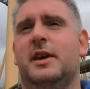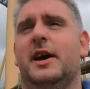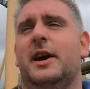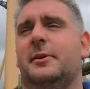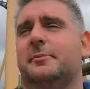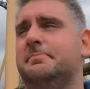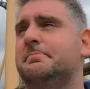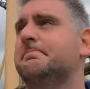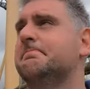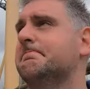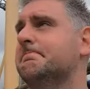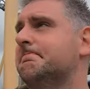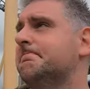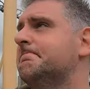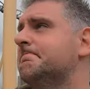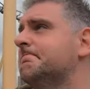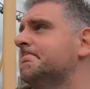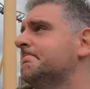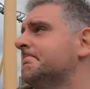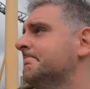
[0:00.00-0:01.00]
yeah
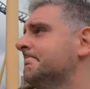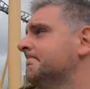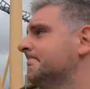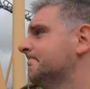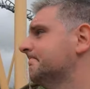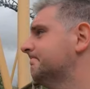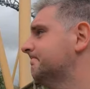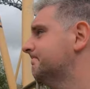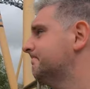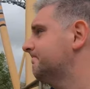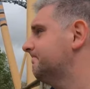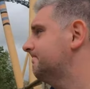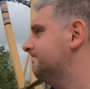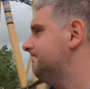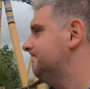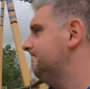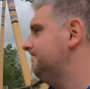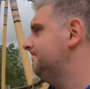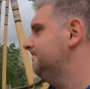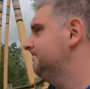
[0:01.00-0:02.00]
yeah i think it got
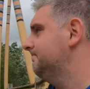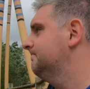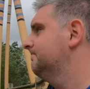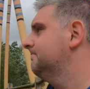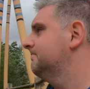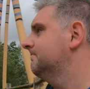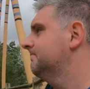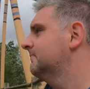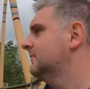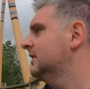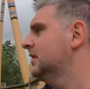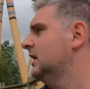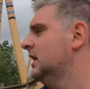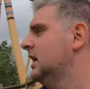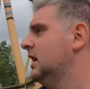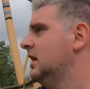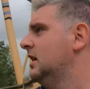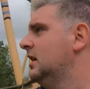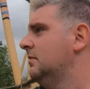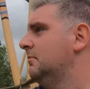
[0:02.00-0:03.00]
through it
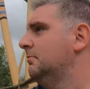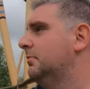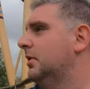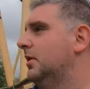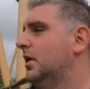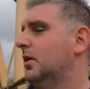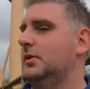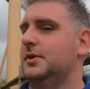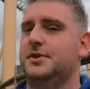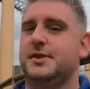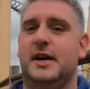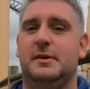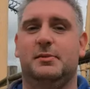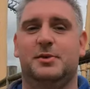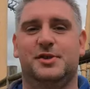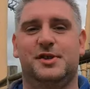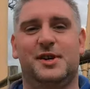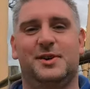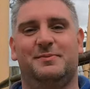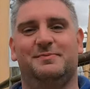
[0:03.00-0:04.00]
but, um, but only time
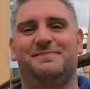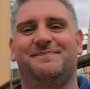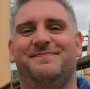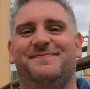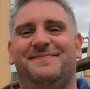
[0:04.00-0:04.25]
will tell